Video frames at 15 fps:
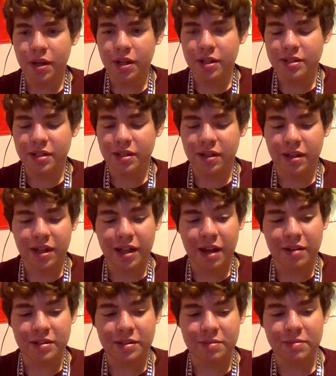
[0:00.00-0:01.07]
so yeah, that
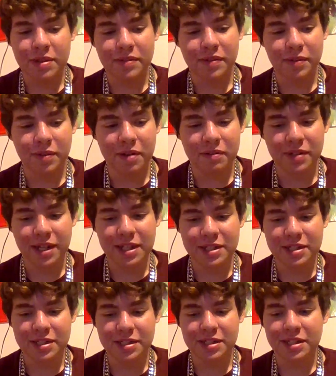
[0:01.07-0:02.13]
was a bit of a
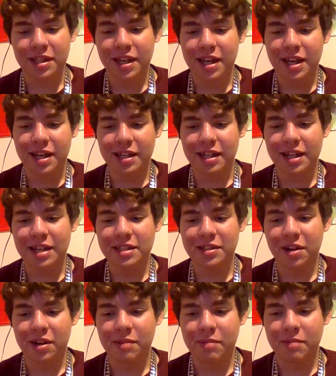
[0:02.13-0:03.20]
revelation. And then that
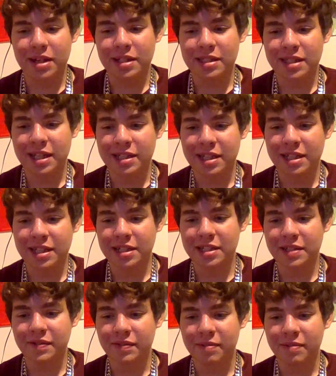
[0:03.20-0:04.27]
started my sex
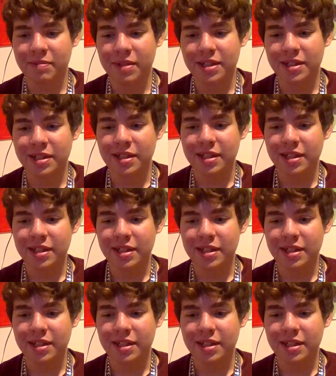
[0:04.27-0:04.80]
addiction from there.